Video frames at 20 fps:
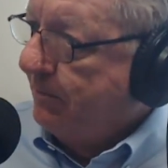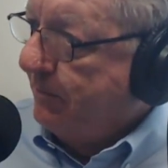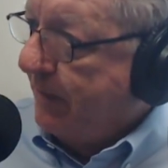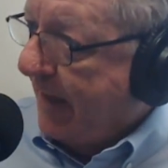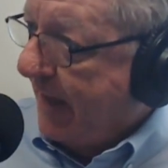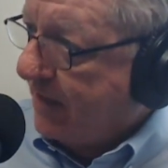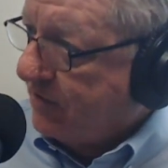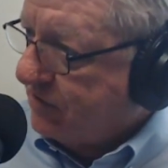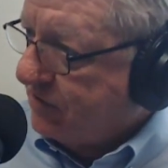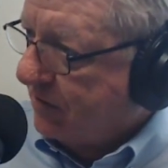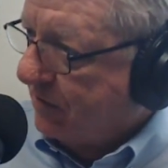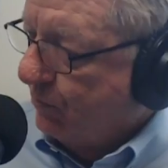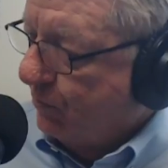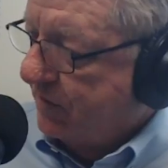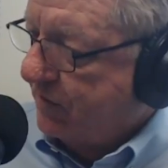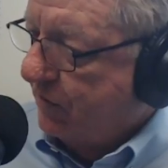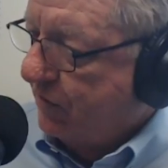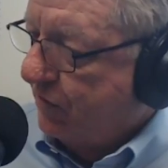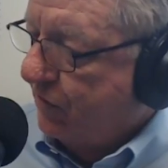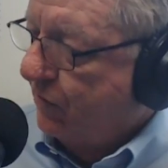passionate of
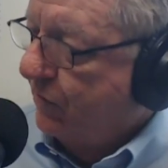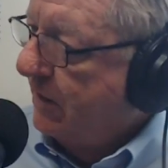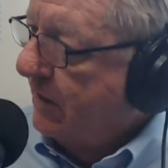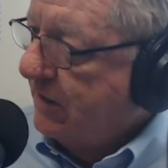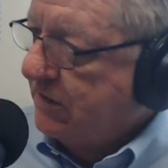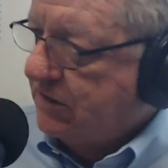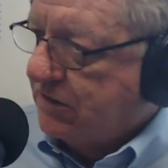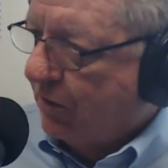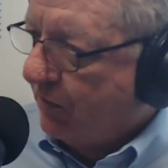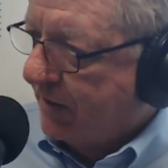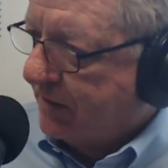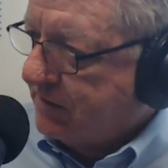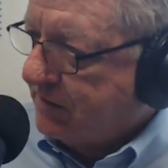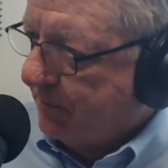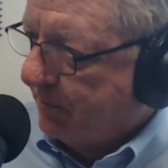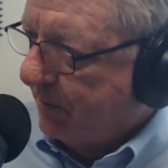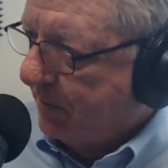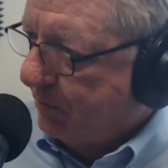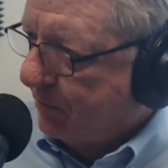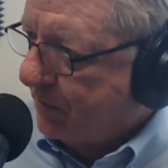what they're doing, don't let
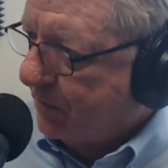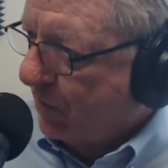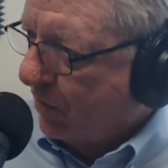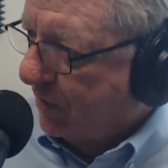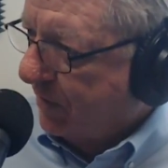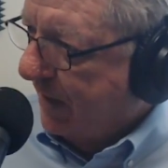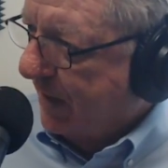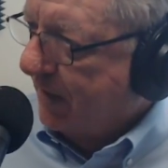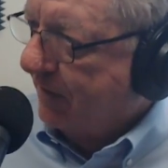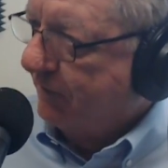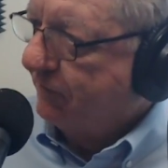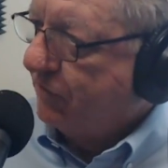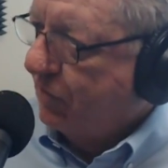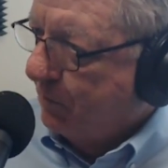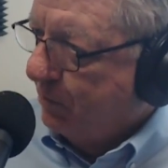somebody talk you out of it.